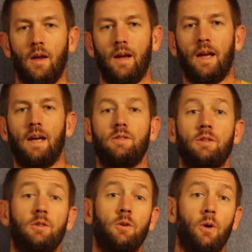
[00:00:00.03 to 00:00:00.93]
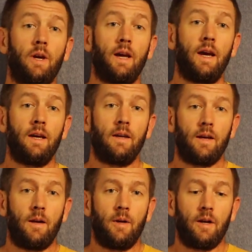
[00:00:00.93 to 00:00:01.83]
Hey guys, this is Corey K,
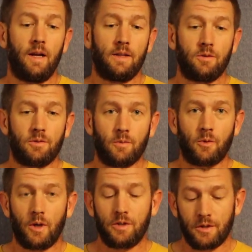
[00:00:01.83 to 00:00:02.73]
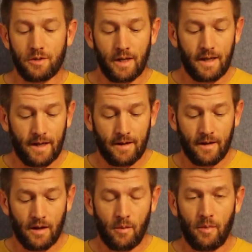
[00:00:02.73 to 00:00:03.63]
and I'm here to answer some questions I
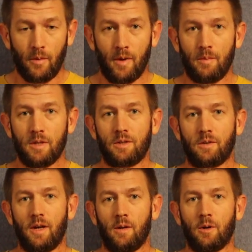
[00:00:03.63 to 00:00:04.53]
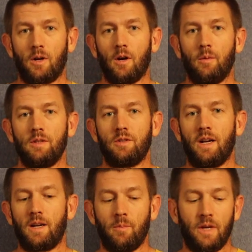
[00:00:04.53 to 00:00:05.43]
get about my pistol caliber carbines that
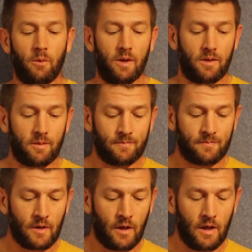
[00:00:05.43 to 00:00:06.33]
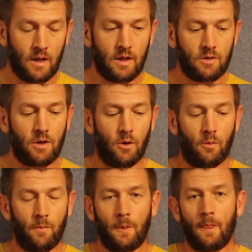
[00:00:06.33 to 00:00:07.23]
I compete with.
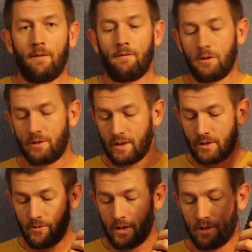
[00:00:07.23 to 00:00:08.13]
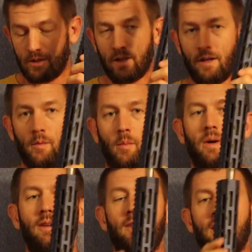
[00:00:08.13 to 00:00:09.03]
So, first things first, I'm a
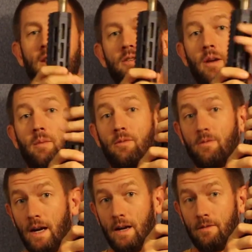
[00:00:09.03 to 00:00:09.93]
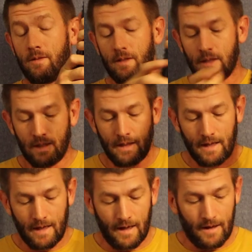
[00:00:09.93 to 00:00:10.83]
big fan of the
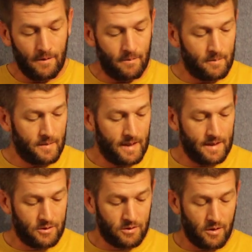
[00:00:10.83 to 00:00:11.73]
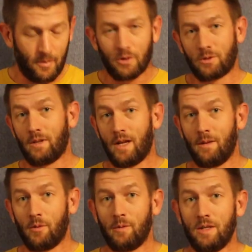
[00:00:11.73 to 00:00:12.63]
JP5. It's the most
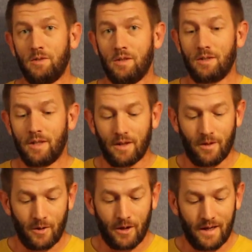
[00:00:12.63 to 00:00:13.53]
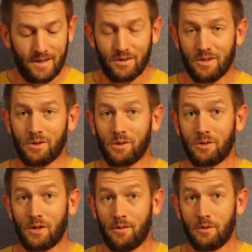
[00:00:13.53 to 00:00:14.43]
reliable PCC on the market, and it's also the
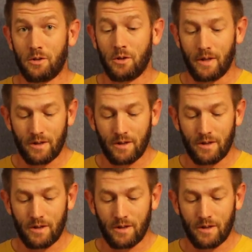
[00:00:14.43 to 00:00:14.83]
softest shooting.